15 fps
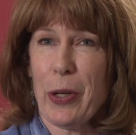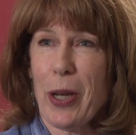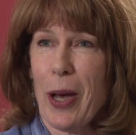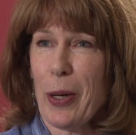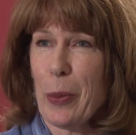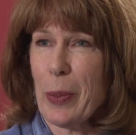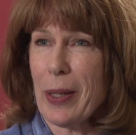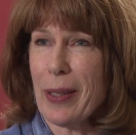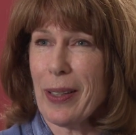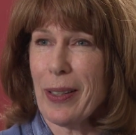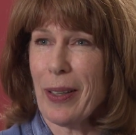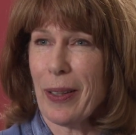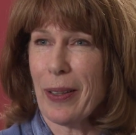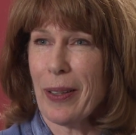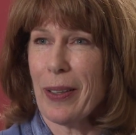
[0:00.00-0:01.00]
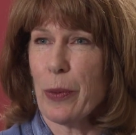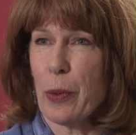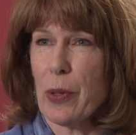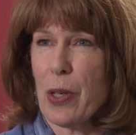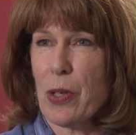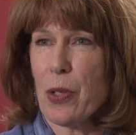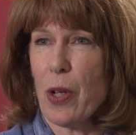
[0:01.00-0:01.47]
You gotta be kidding,
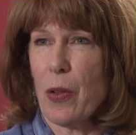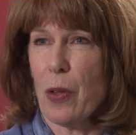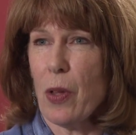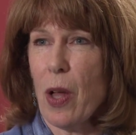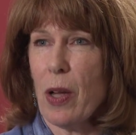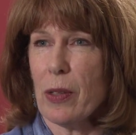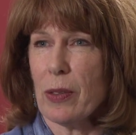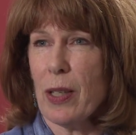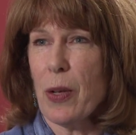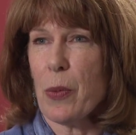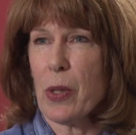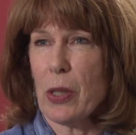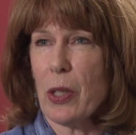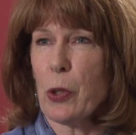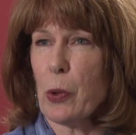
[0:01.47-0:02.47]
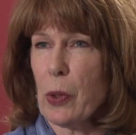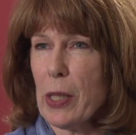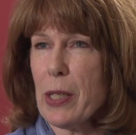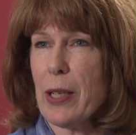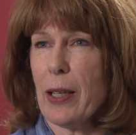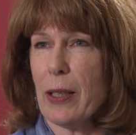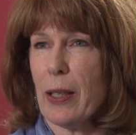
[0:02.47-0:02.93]
when they saw the laws,
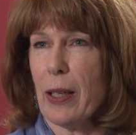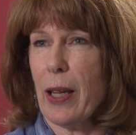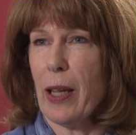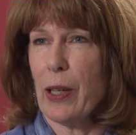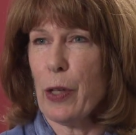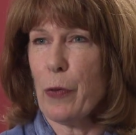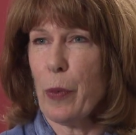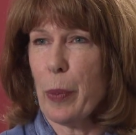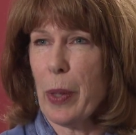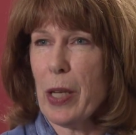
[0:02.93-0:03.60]
literally taking candy from